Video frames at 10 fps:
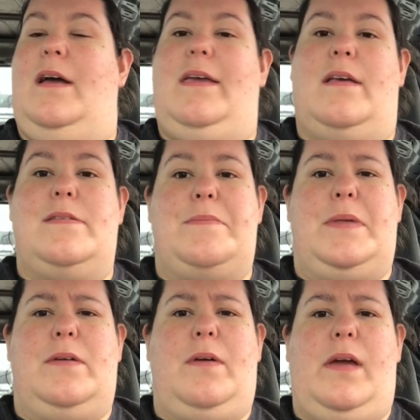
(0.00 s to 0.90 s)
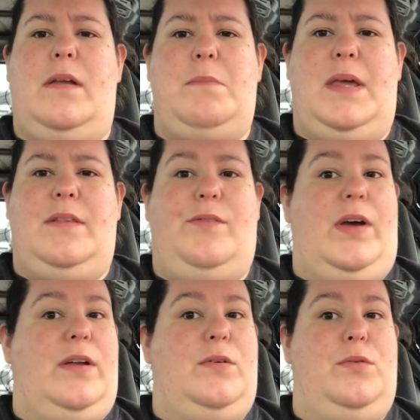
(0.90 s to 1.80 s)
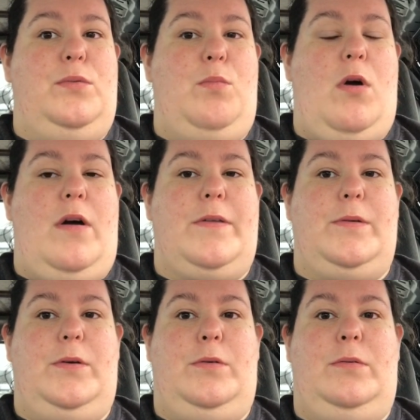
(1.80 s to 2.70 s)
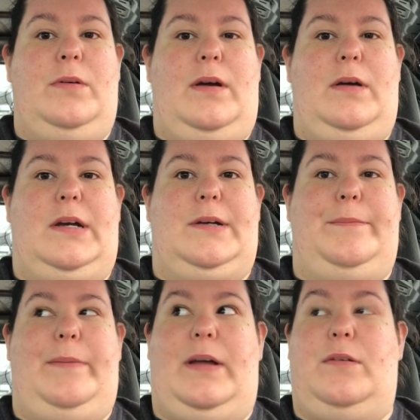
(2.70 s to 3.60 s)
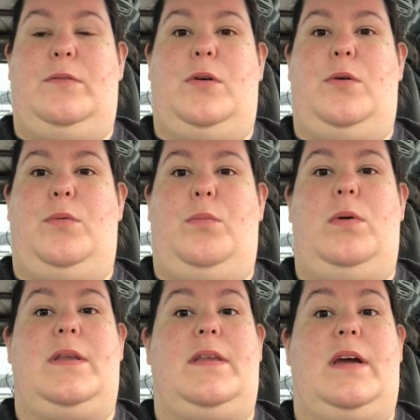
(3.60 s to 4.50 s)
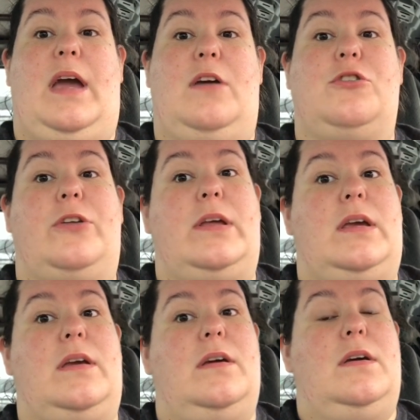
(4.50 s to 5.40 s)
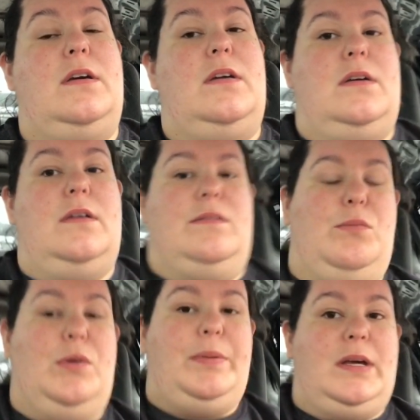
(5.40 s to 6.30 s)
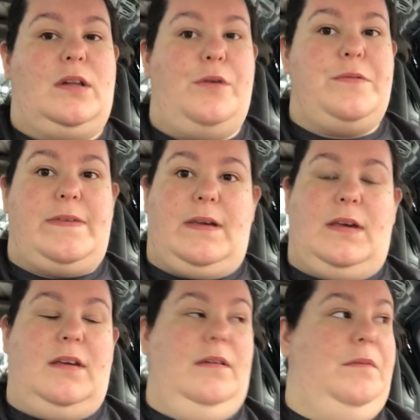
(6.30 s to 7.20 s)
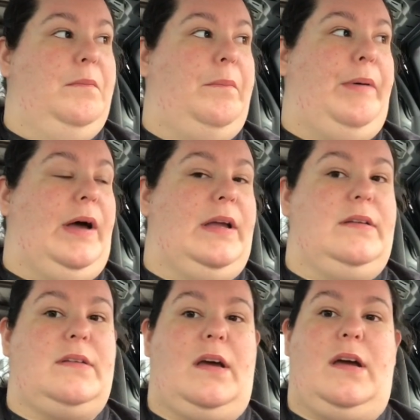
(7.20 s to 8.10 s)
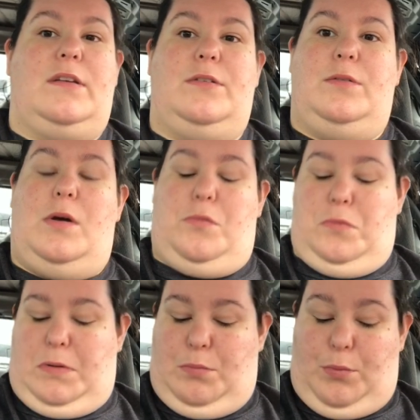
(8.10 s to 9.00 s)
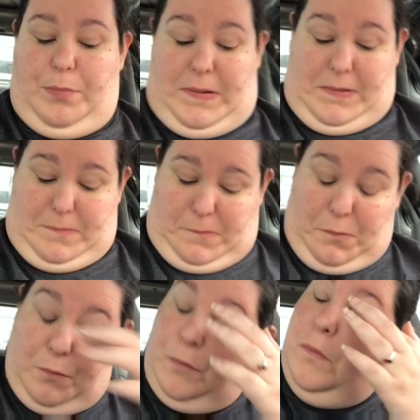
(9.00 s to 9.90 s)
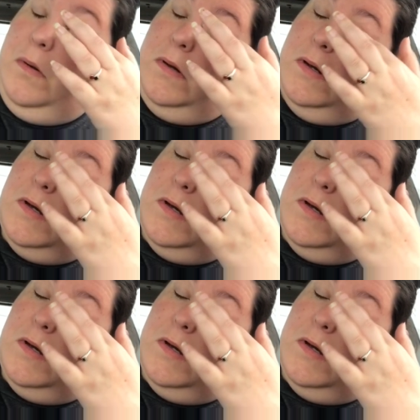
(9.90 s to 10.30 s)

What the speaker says: guess I'm getting ready to make the final walkthrough. I don't know when they actually will be closing, but I do know it will be soon.